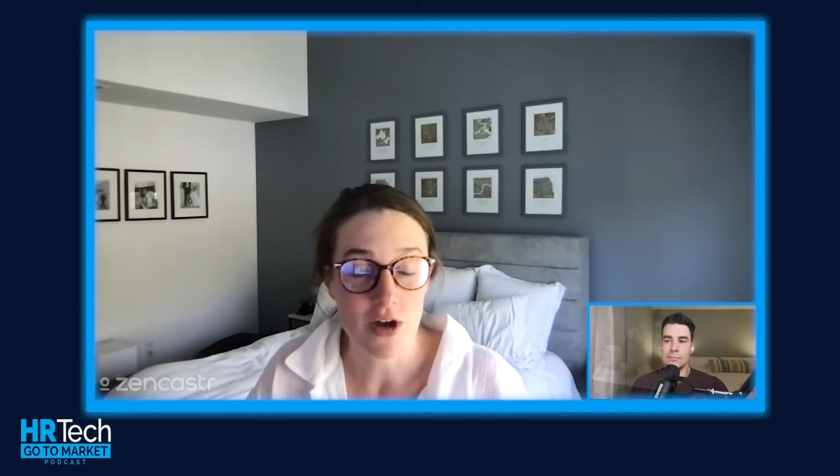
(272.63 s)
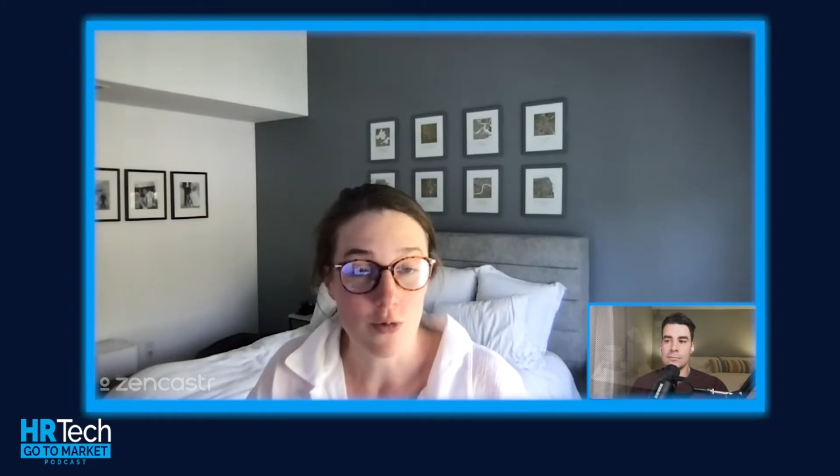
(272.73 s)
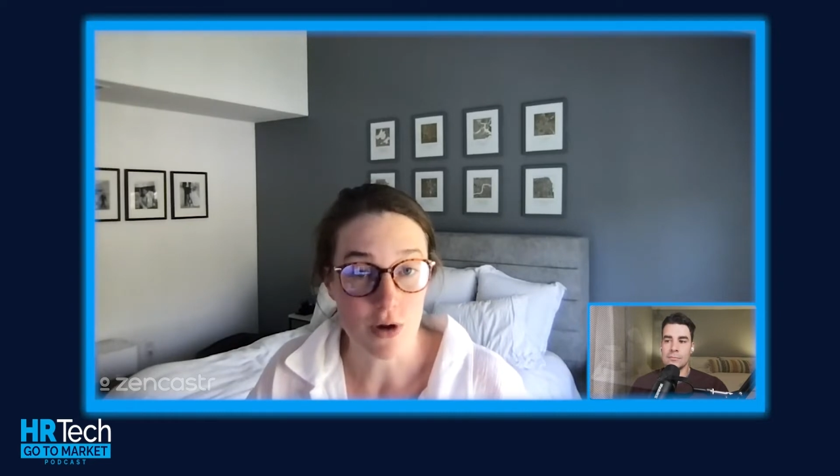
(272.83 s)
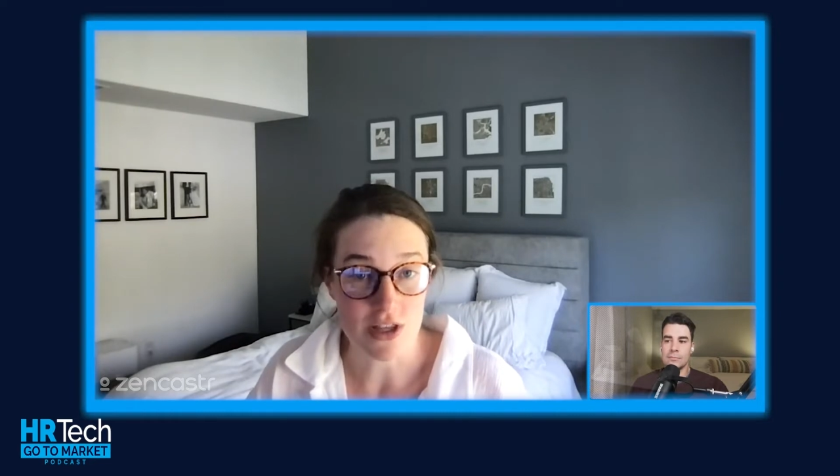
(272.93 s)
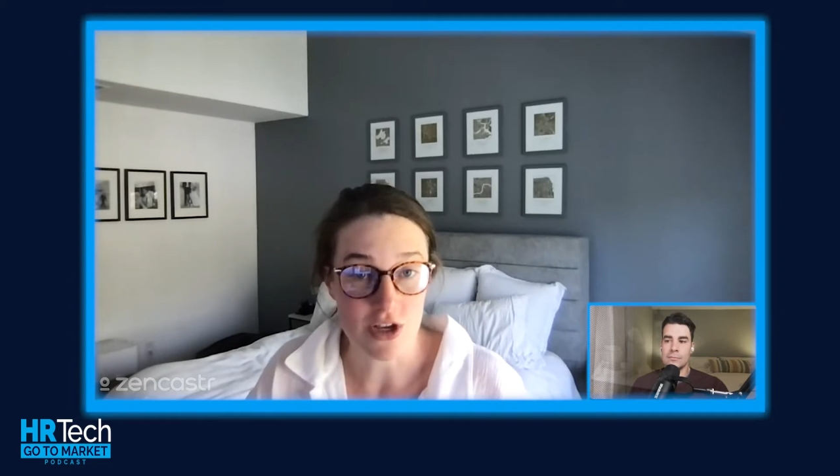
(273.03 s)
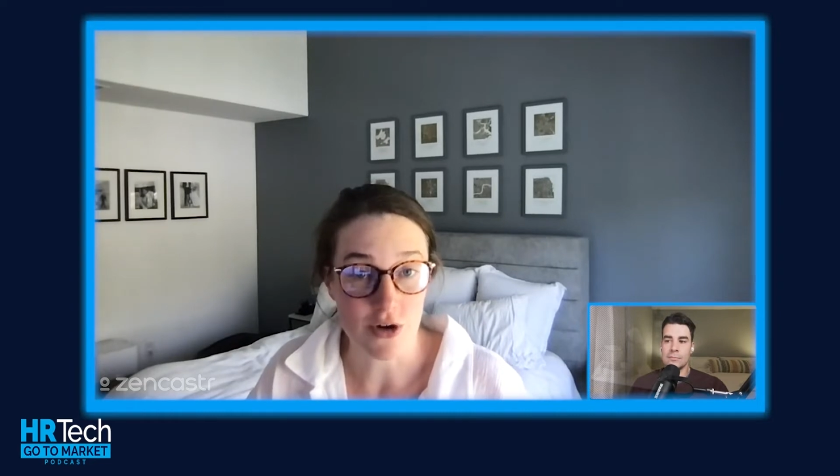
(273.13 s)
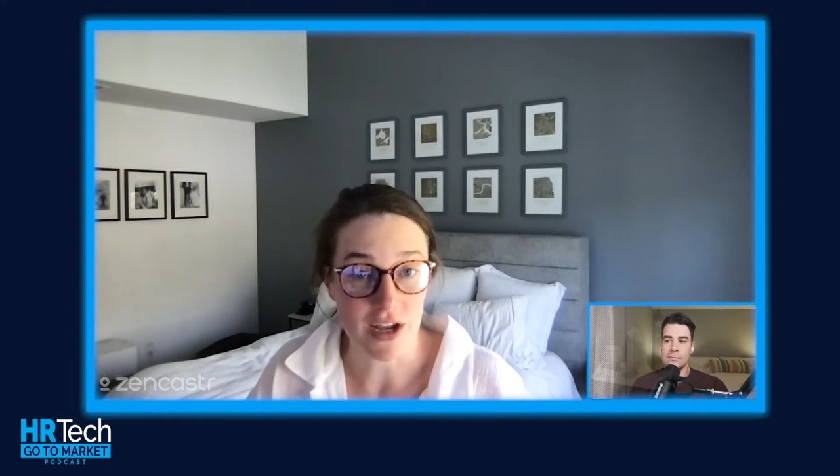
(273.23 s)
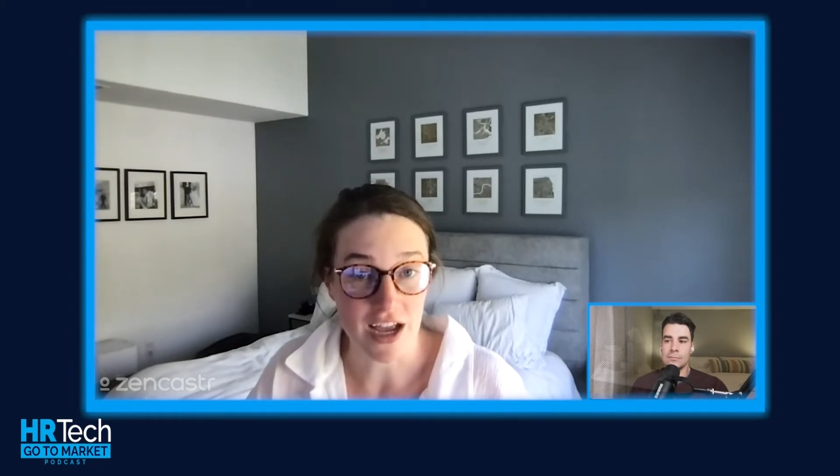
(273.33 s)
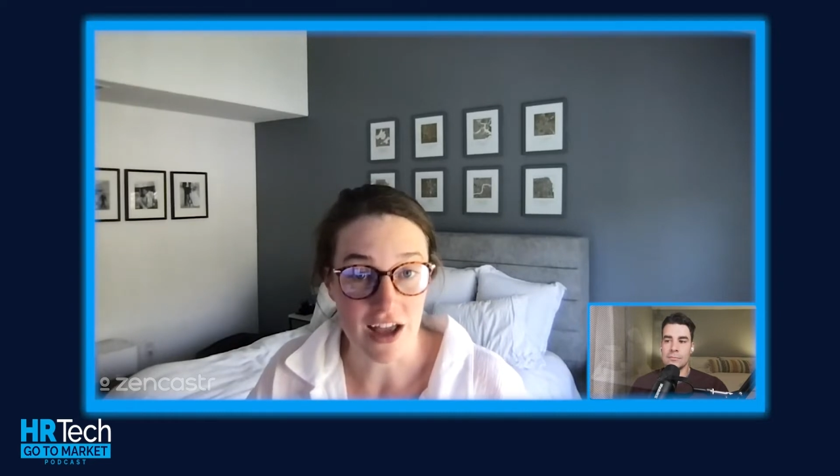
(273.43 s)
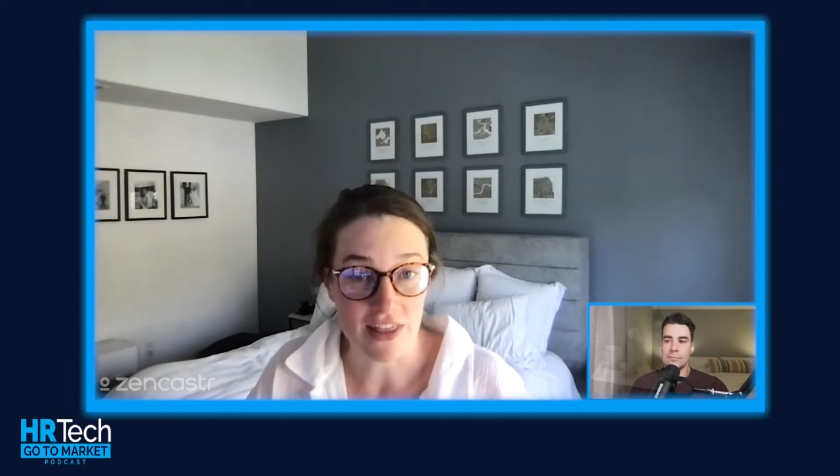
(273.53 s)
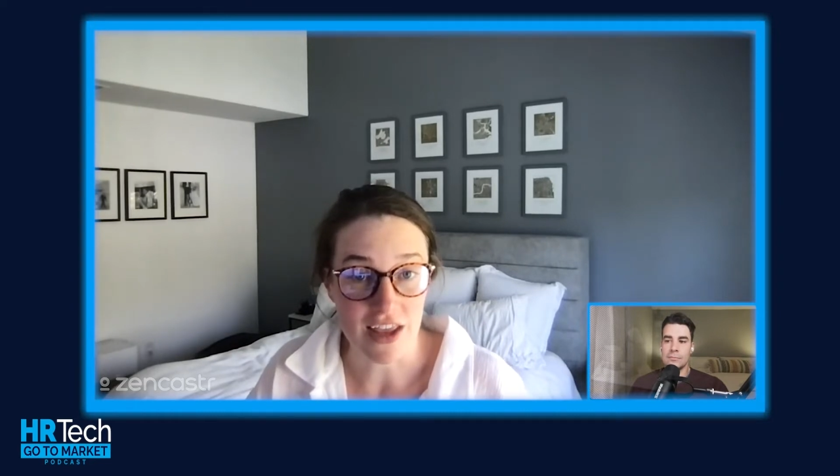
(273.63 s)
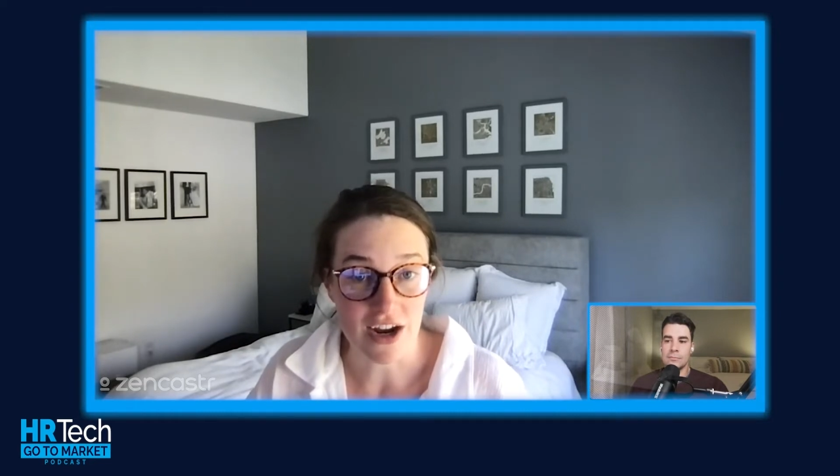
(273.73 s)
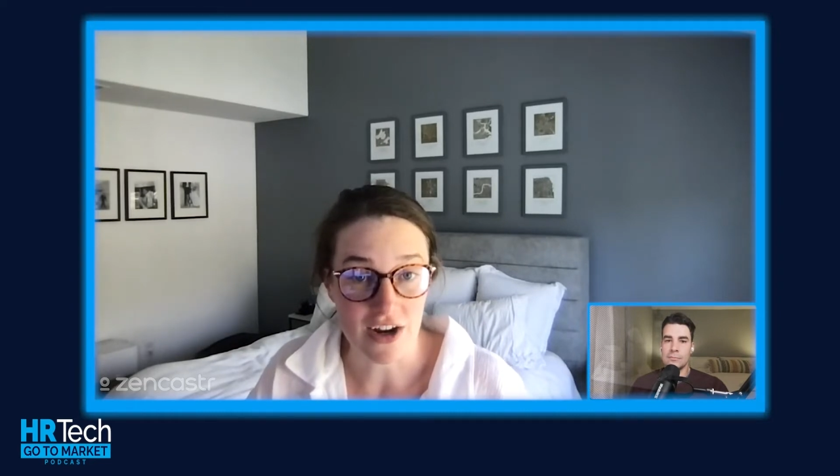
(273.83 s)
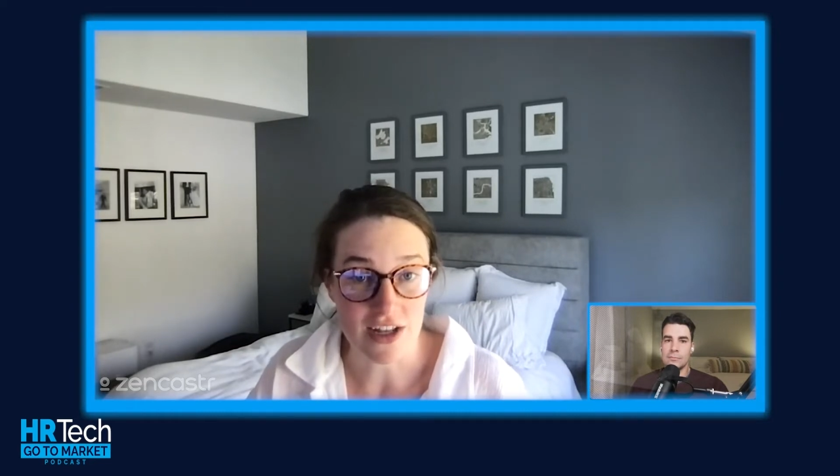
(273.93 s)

what's going on there.